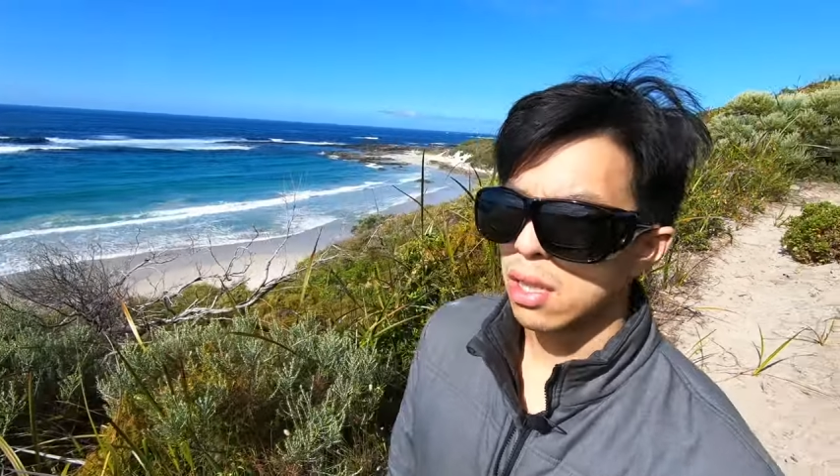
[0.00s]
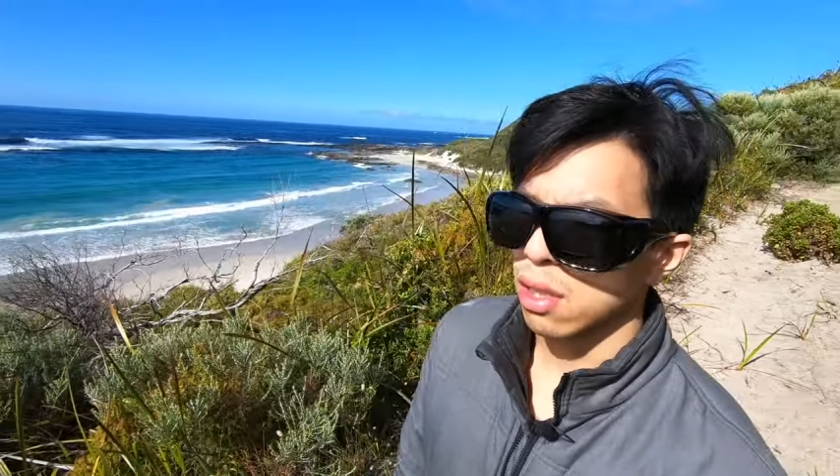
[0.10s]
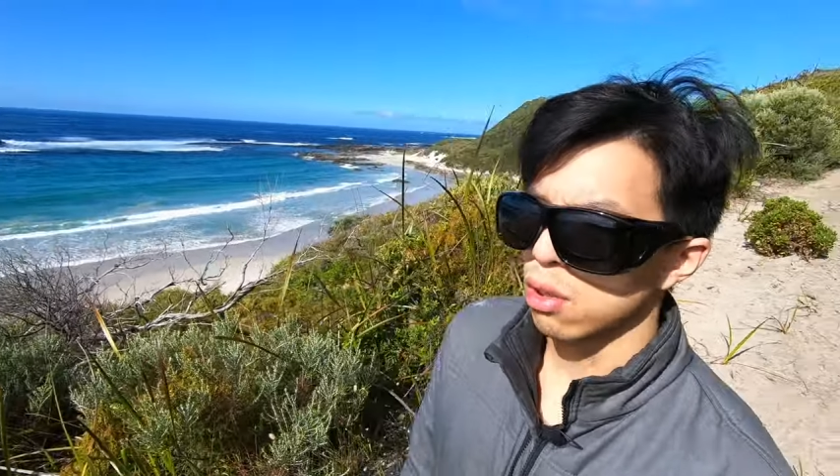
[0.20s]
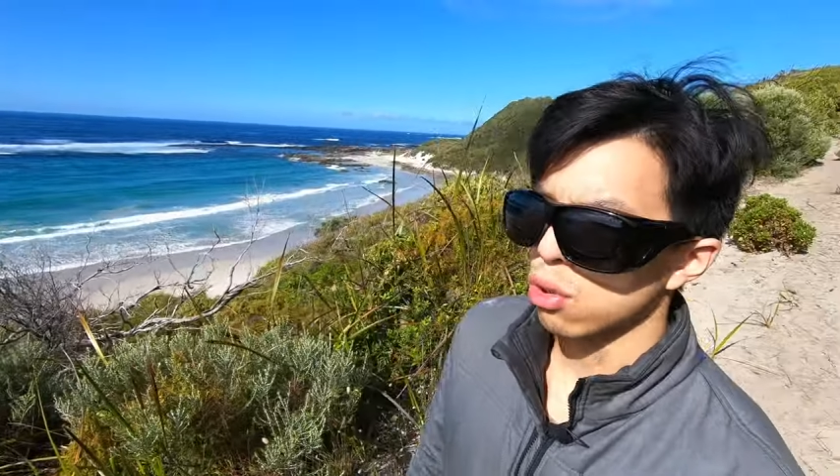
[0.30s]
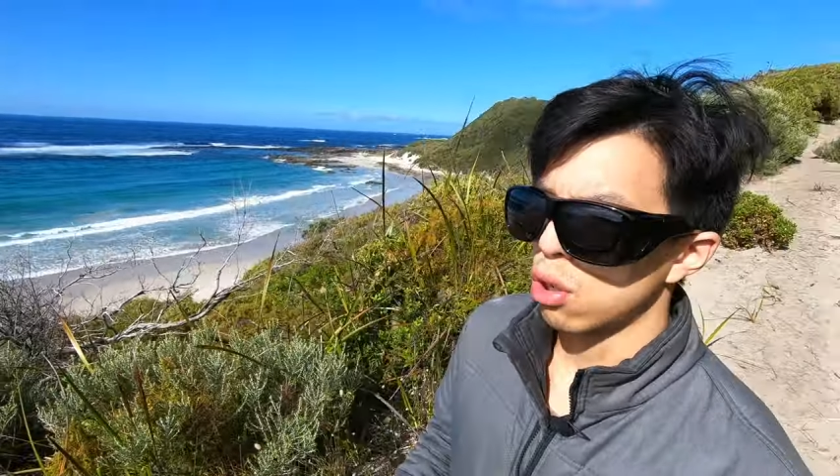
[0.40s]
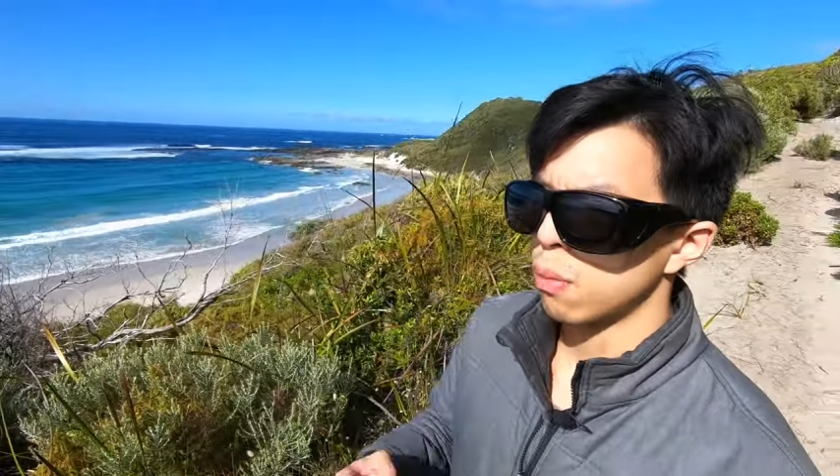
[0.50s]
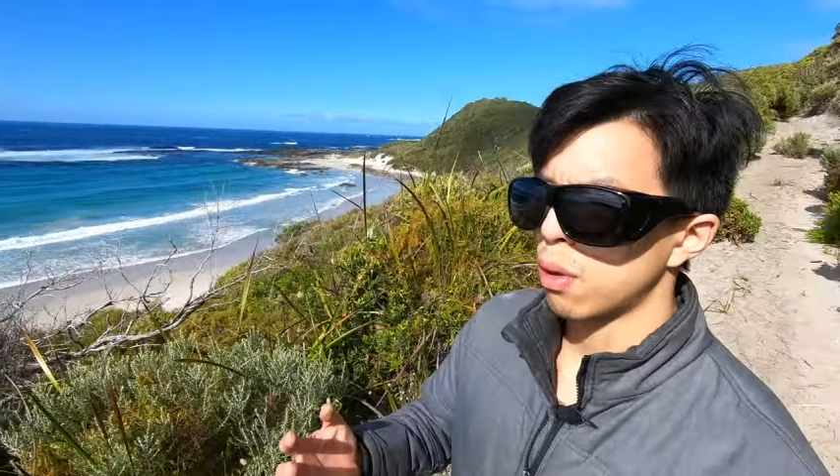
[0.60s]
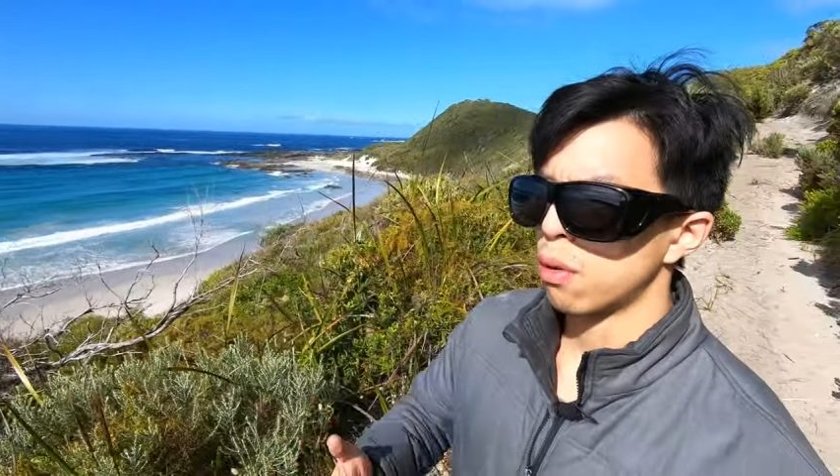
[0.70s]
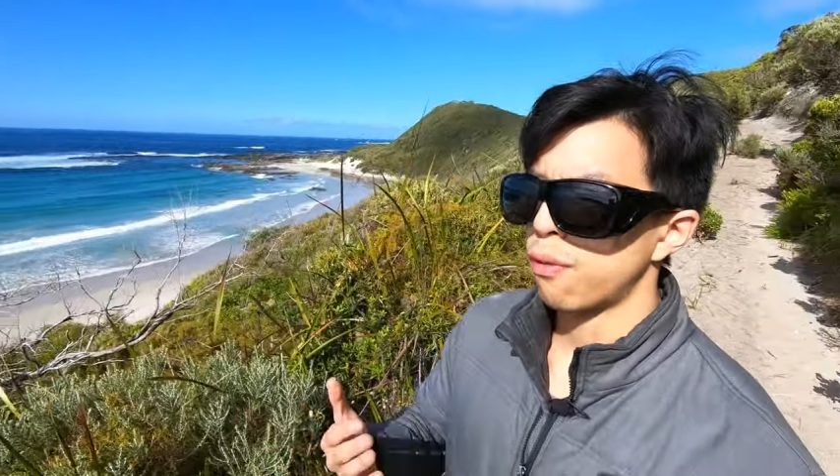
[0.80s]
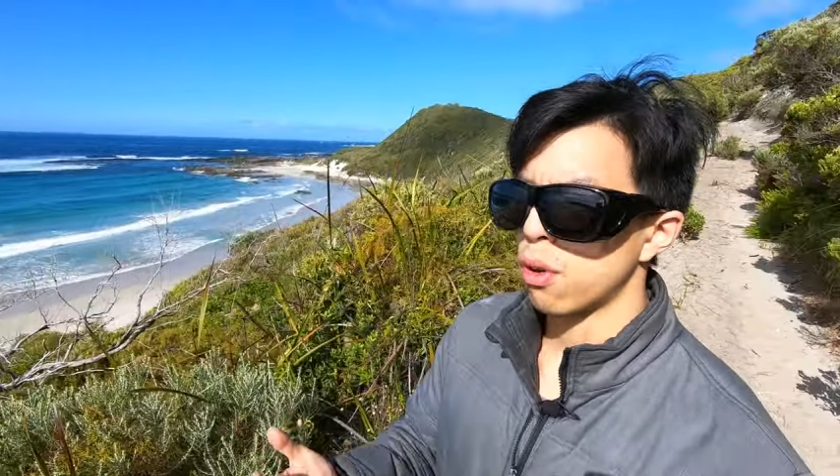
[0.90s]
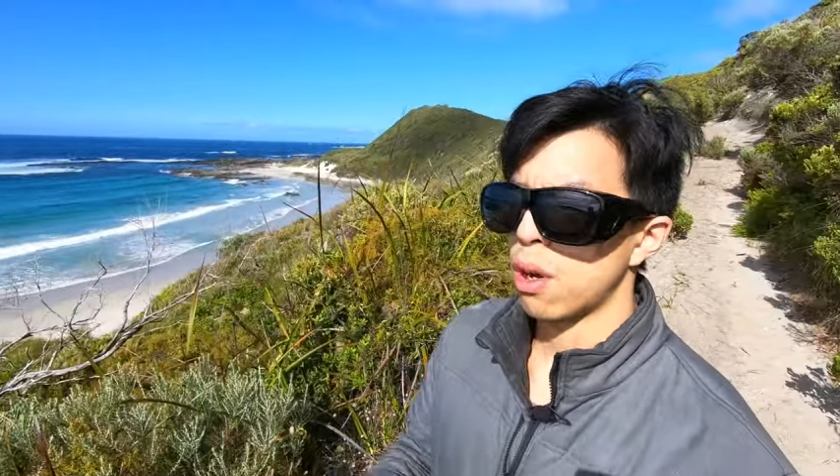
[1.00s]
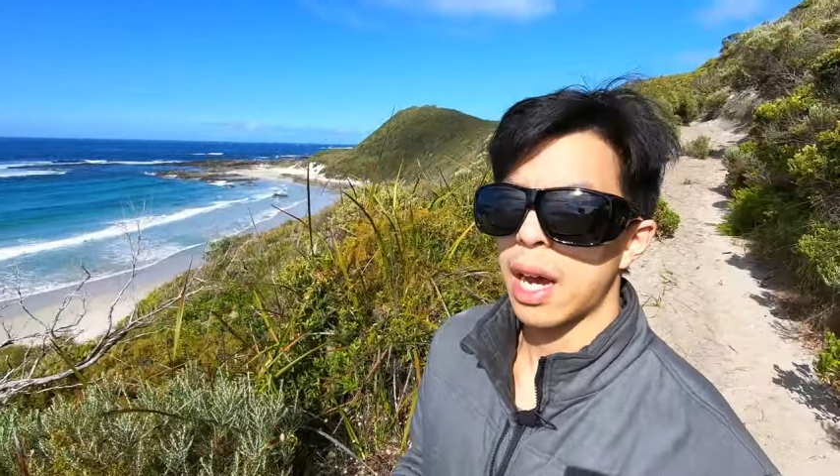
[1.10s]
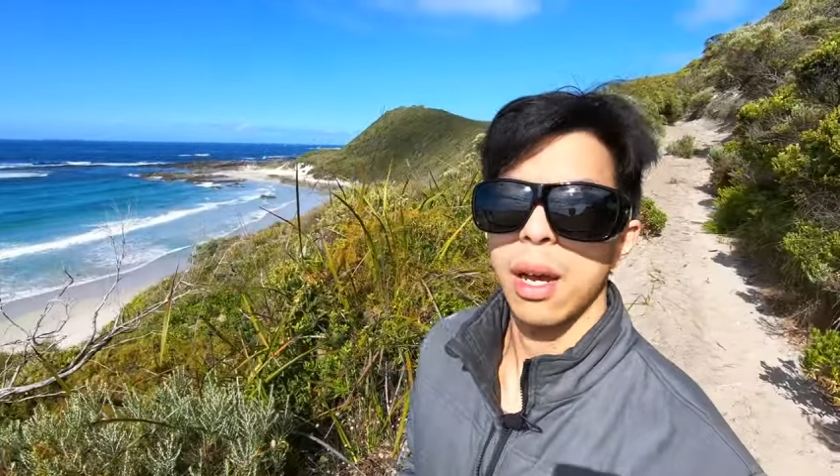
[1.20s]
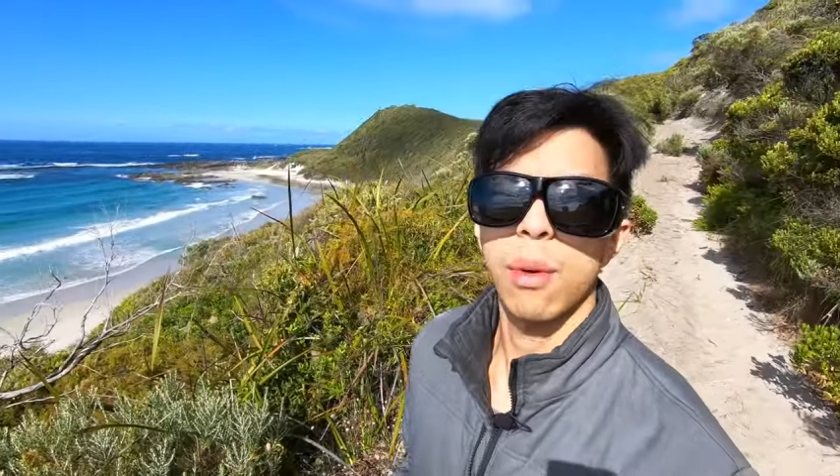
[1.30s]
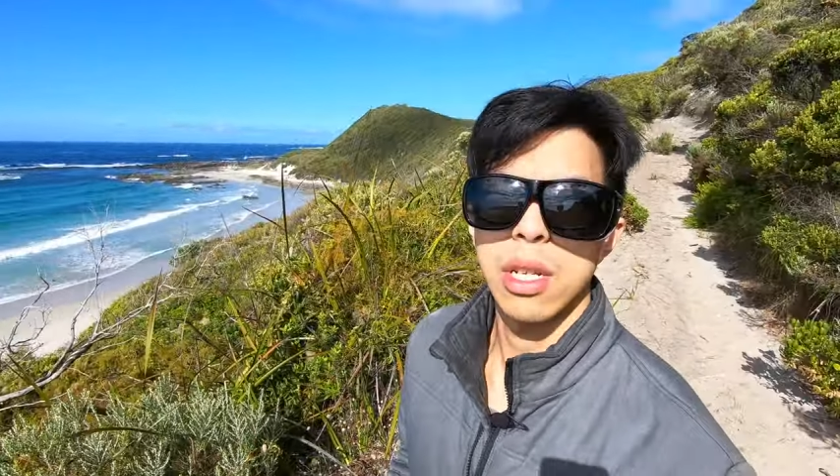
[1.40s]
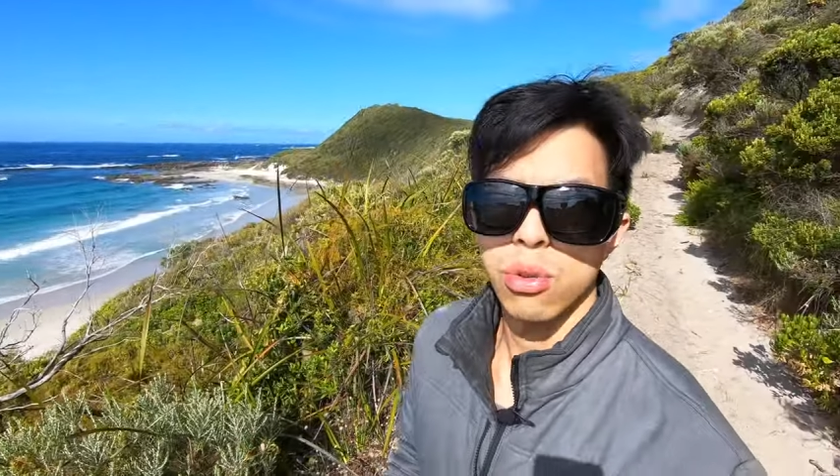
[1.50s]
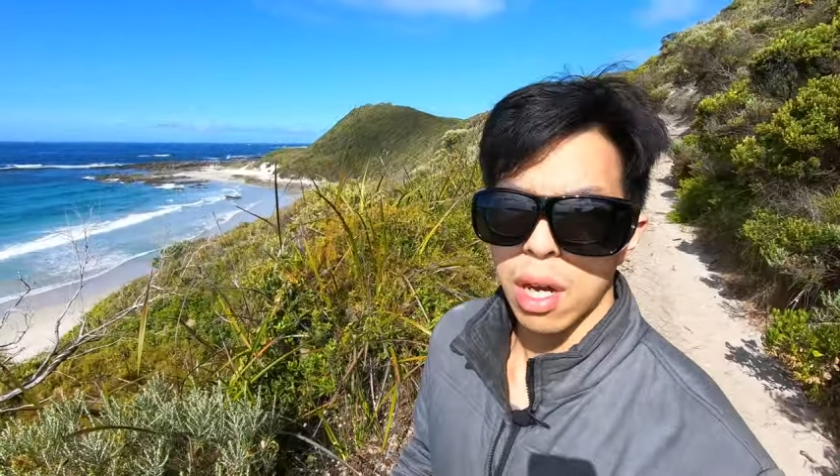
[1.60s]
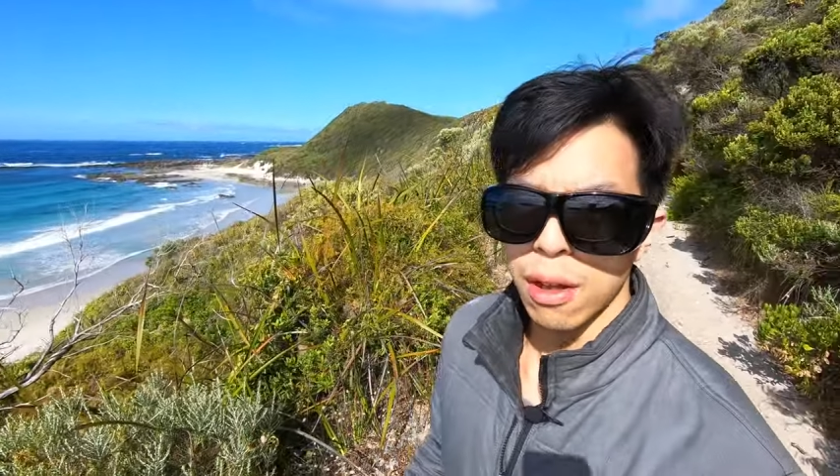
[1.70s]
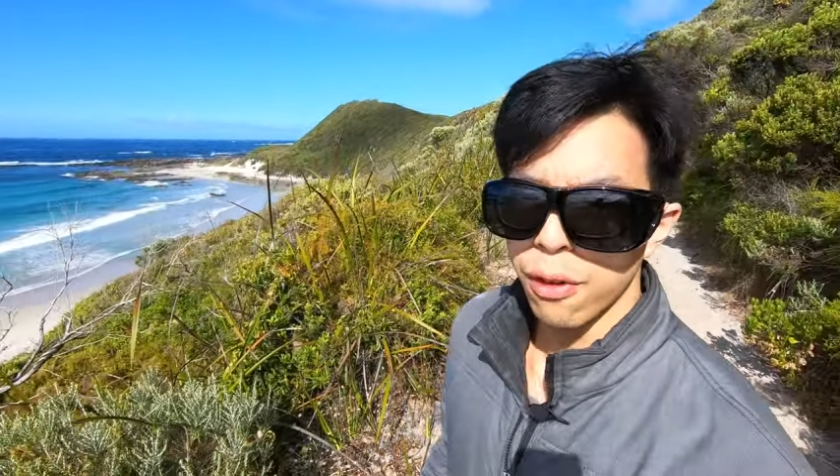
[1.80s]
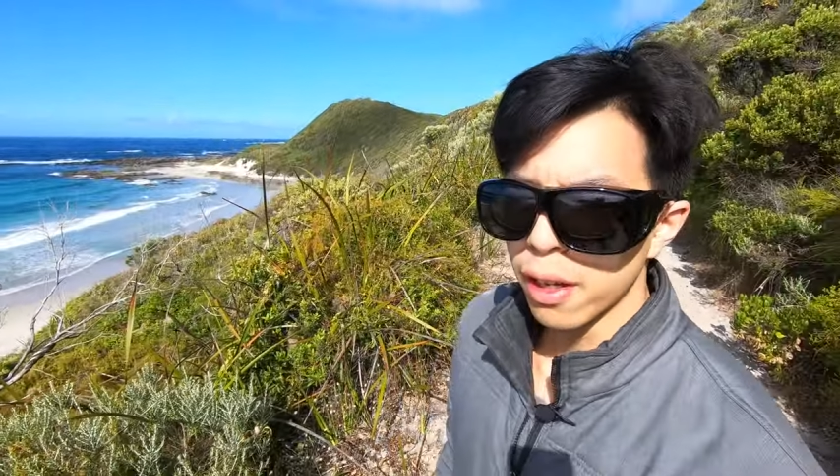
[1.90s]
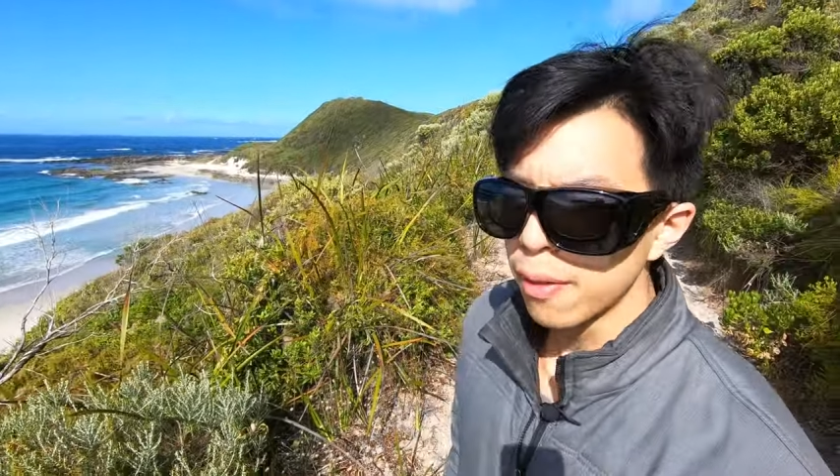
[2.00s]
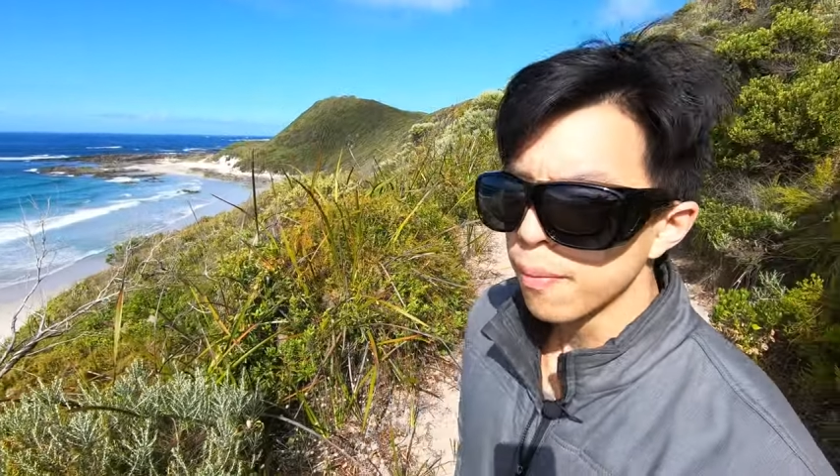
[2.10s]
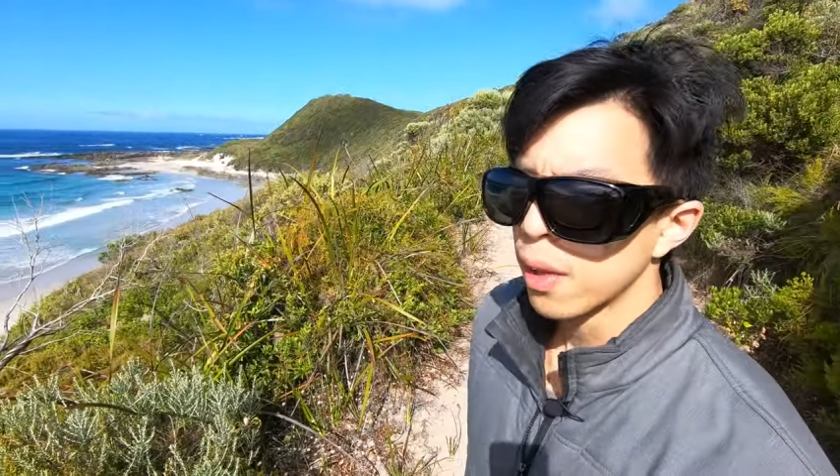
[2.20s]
suitable for highway driving